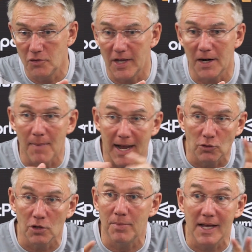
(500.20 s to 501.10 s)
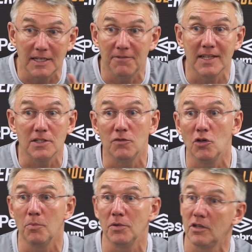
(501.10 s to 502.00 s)
Jared might have done a better defensive
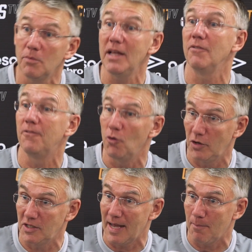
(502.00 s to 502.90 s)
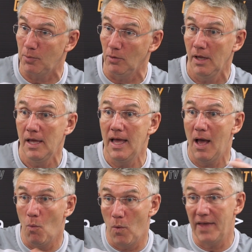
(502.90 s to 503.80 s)
job than Camille, for example,
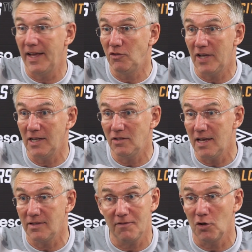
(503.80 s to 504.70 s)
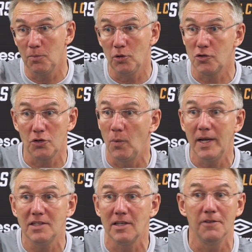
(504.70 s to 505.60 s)
where they changed there. They've gone and put two
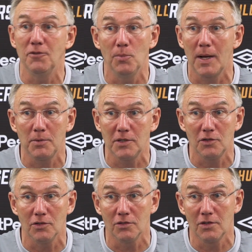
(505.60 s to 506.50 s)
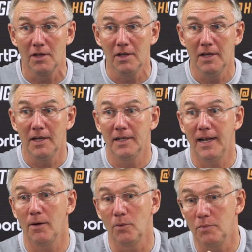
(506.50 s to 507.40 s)
wingers in the fullback positions.
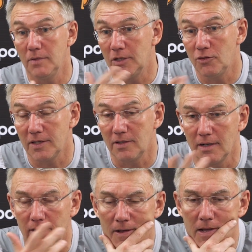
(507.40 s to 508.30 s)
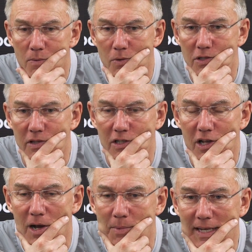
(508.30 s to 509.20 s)
Now, interesting, was it the
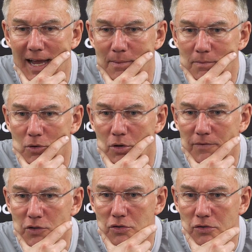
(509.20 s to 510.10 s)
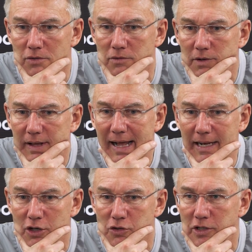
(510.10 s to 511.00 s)
Derby game? All of a sudden,
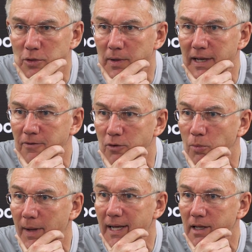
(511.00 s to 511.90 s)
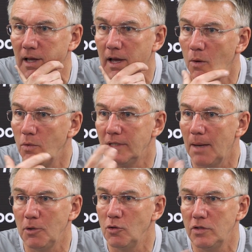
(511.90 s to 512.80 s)
Alioski's played fullback. Was
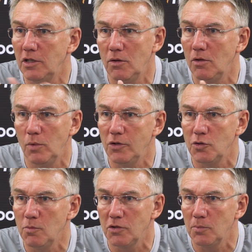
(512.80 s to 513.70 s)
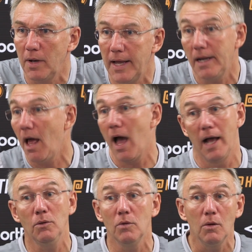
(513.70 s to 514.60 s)
that because they knew that Wilson wasn't playing?
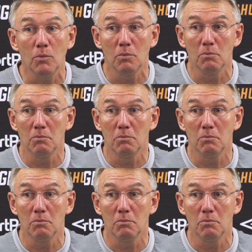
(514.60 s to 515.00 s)
I don't know.